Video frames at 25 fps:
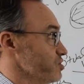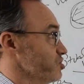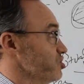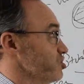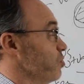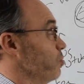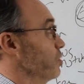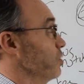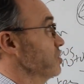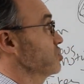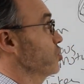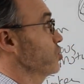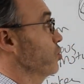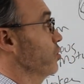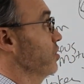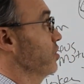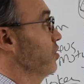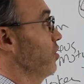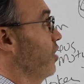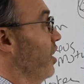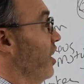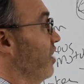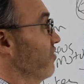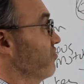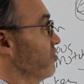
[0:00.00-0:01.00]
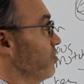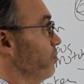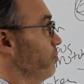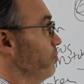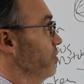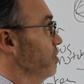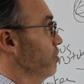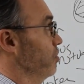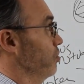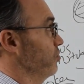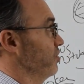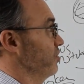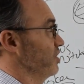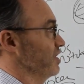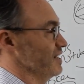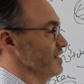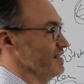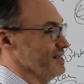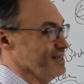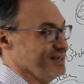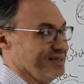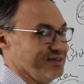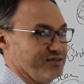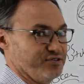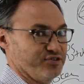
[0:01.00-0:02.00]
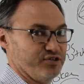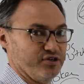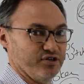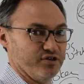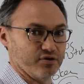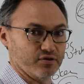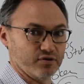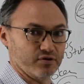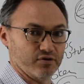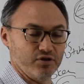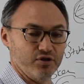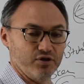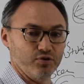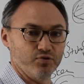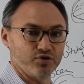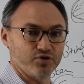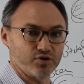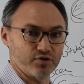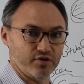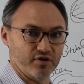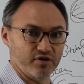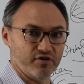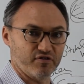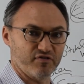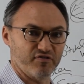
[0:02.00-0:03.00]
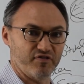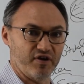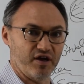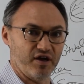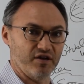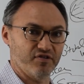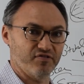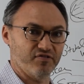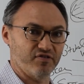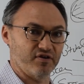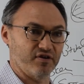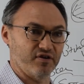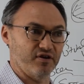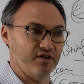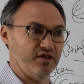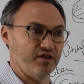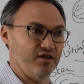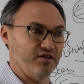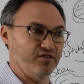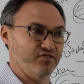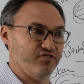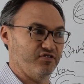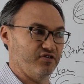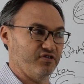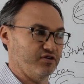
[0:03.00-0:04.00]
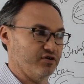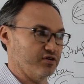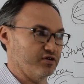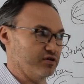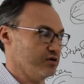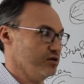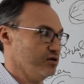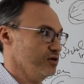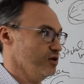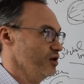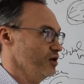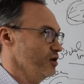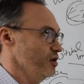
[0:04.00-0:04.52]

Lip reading: someone's going to have to build an easier user interface and an easier